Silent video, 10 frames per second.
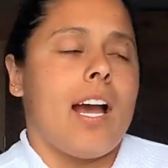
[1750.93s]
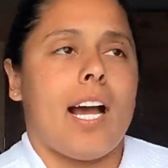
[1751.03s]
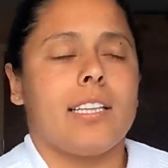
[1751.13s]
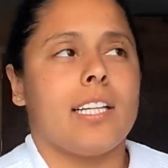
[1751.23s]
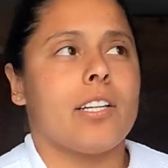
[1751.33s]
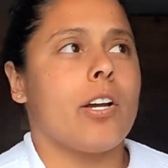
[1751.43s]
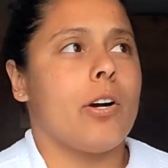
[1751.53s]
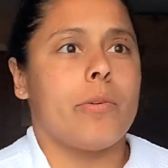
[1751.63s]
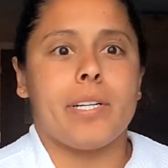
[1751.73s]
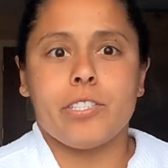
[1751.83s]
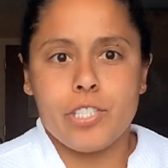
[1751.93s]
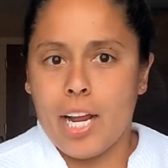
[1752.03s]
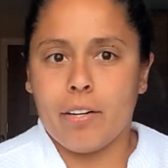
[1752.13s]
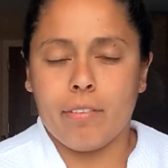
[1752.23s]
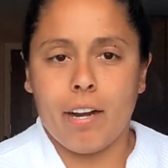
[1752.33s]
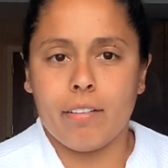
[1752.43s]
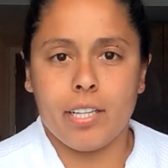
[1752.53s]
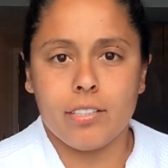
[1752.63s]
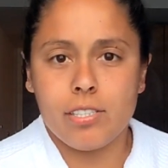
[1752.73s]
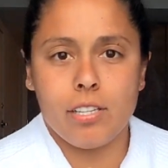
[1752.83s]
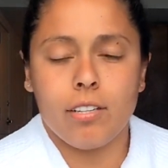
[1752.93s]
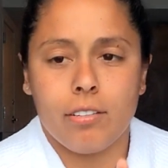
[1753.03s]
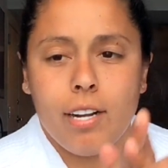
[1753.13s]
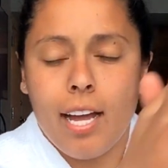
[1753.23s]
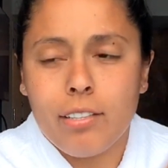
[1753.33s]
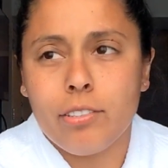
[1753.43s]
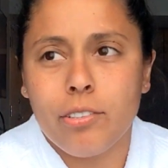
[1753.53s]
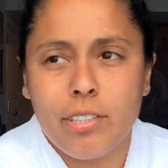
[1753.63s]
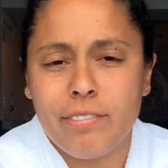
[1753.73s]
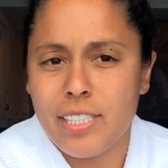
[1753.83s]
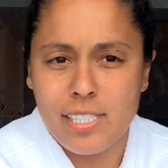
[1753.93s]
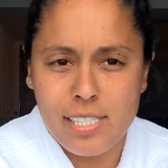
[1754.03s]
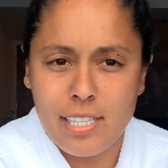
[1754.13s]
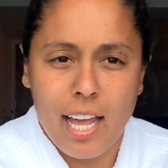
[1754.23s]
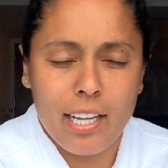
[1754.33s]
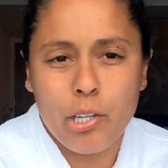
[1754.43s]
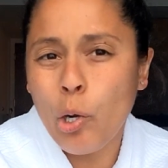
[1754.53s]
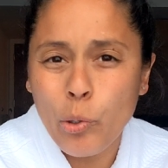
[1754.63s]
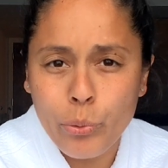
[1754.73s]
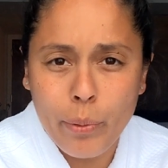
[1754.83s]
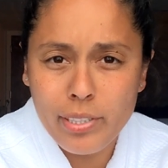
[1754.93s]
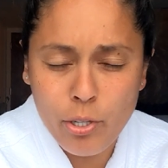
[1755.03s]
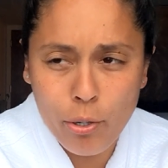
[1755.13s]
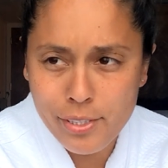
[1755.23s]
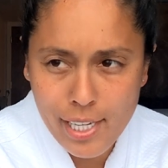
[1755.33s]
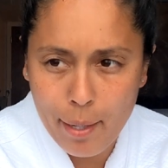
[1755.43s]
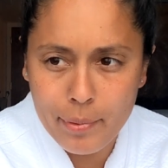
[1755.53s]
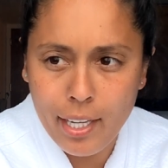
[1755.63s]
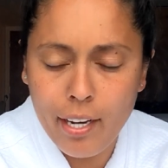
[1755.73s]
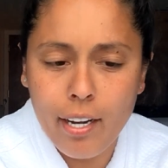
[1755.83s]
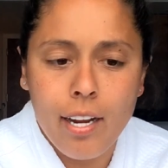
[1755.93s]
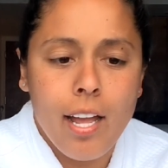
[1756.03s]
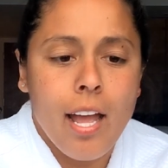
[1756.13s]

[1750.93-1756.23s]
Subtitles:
I did go January, so I don't know if this is like cold time there.